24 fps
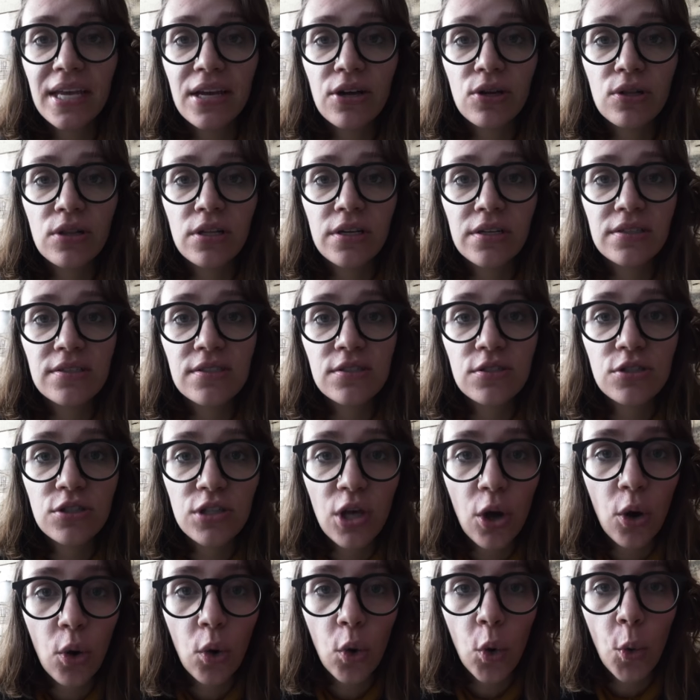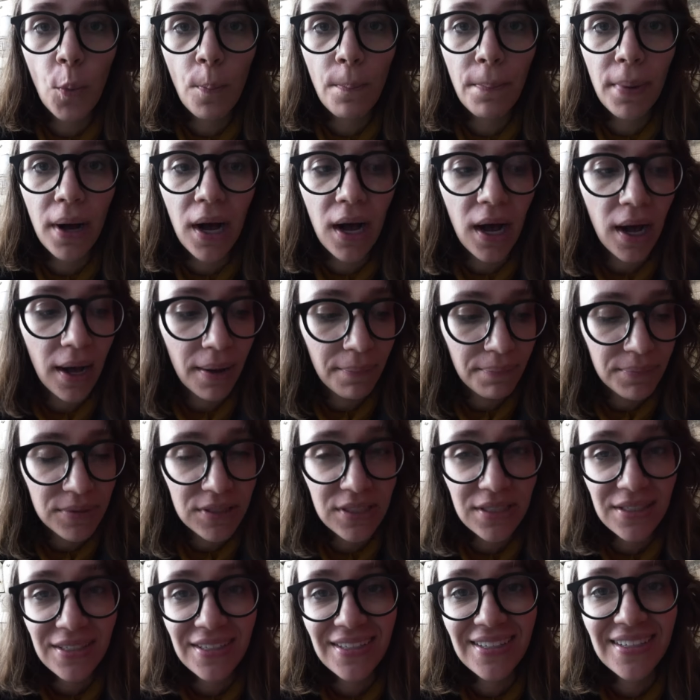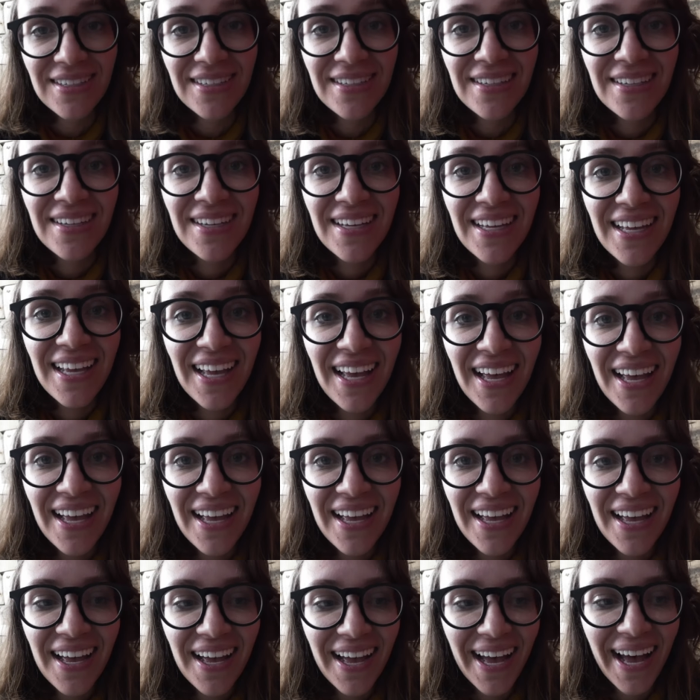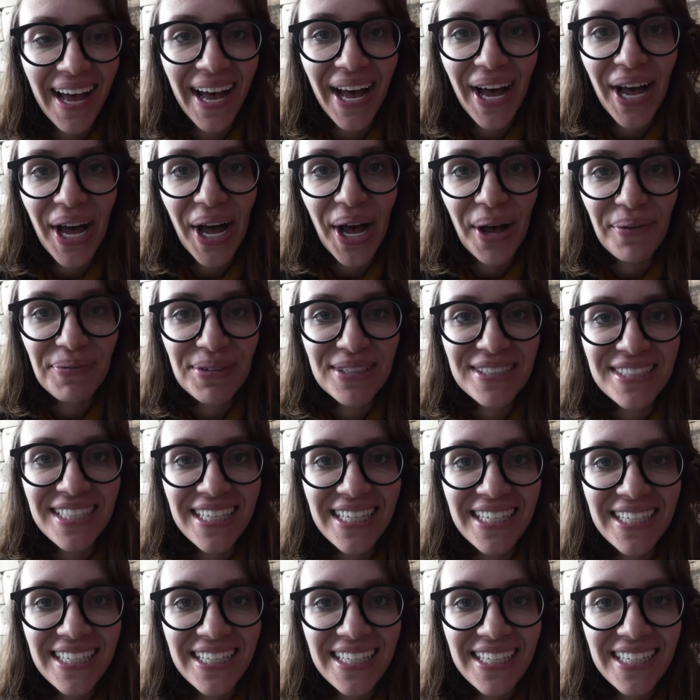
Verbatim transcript: here looks so bomb diggity. I'm excited.